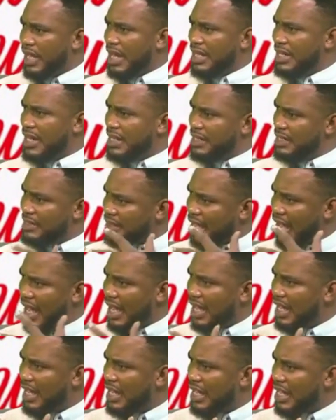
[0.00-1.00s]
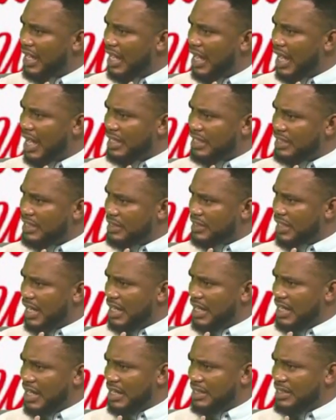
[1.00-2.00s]
and this are in
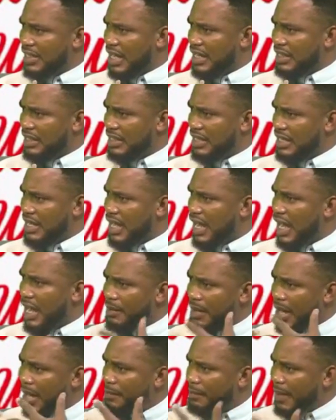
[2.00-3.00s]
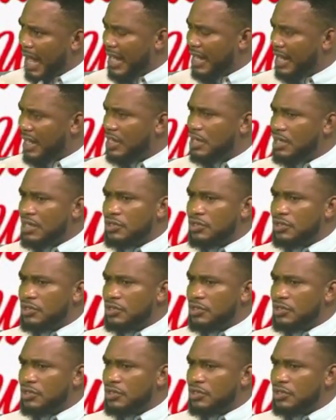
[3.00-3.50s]
a buyer.